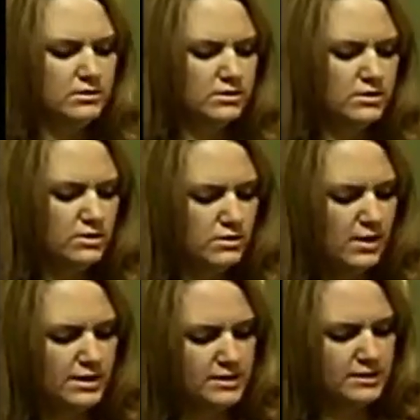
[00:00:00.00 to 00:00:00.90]
Joe
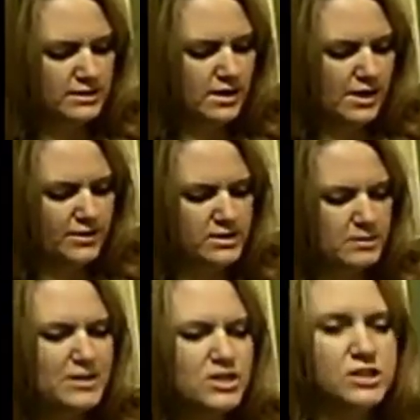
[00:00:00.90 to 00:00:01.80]
Cross's. All right, this
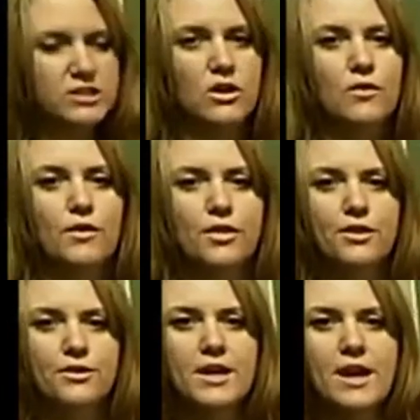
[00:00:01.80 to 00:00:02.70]
made just over
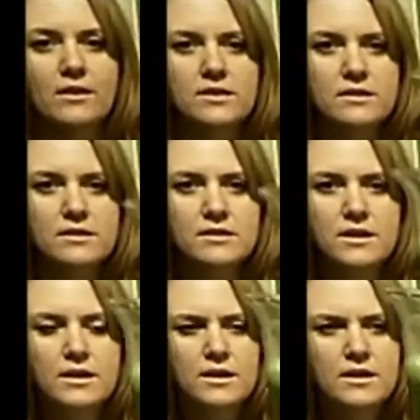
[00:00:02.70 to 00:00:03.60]
30 ounces.
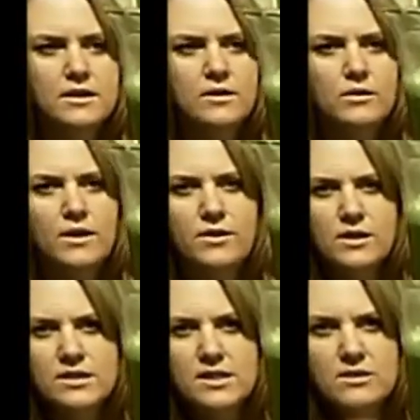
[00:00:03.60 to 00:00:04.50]
And you
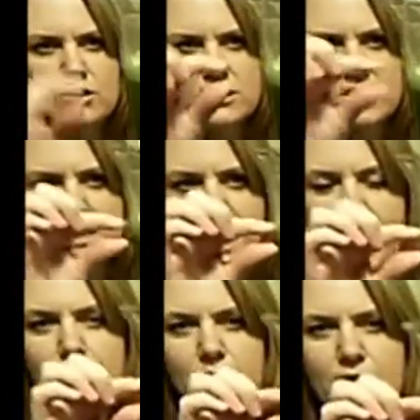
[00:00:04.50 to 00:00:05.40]
can see there's just a
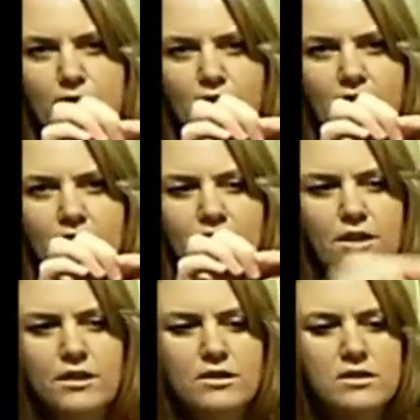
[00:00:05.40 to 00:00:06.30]
tiny bit of froth.
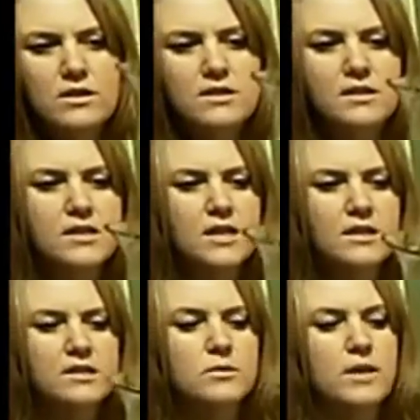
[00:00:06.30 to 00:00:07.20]
So this is good.
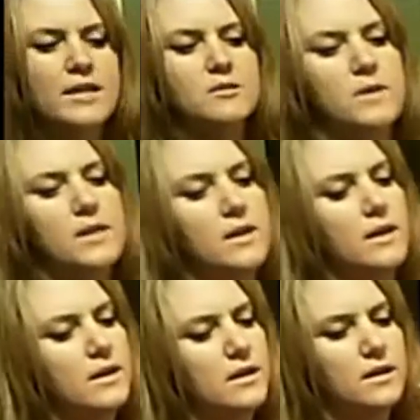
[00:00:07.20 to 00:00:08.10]
This will last me,
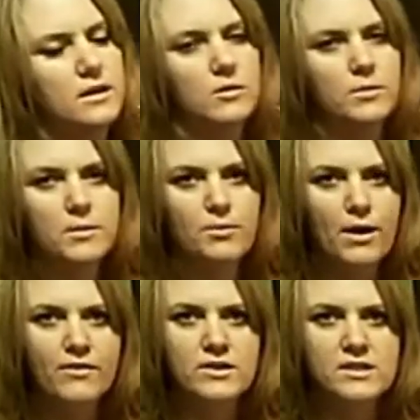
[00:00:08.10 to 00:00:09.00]
it'll be
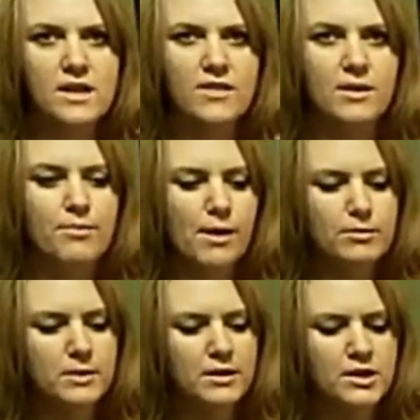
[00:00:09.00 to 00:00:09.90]
breakfast and then
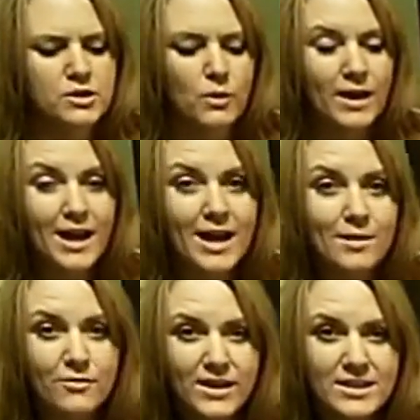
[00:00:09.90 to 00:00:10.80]
probably lunch. What I
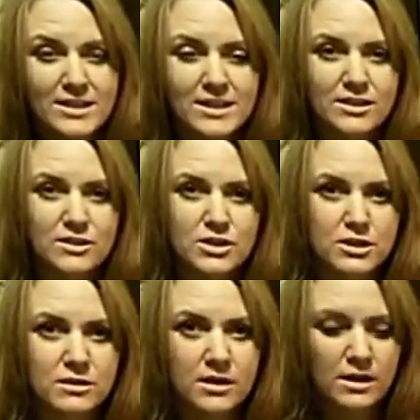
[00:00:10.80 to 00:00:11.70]
am finding, and you
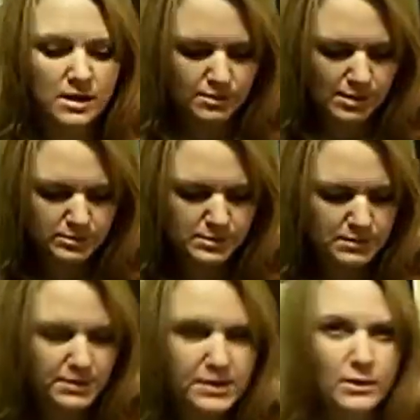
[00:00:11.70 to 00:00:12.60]
should
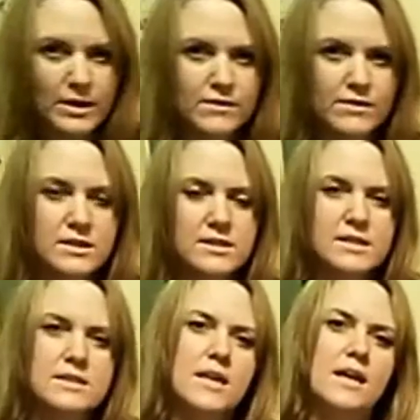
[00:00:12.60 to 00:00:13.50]
probably be aware of this,
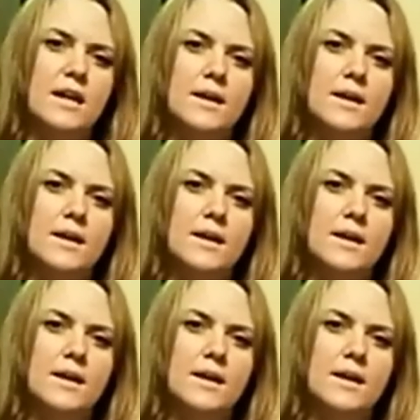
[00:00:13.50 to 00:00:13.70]
is that,